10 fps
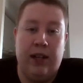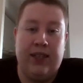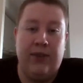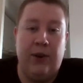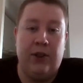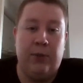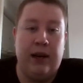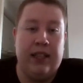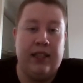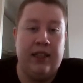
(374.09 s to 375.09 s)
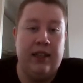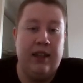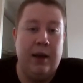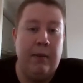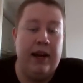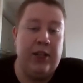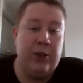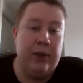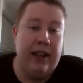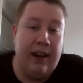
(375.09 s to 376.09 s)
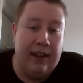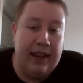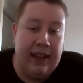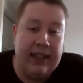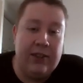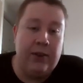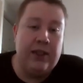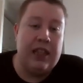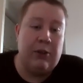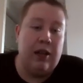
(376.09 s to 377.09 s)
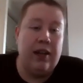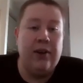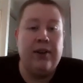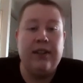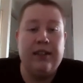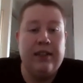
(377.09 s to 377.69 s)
As word spreads, many join in hunting it. So it sounds like a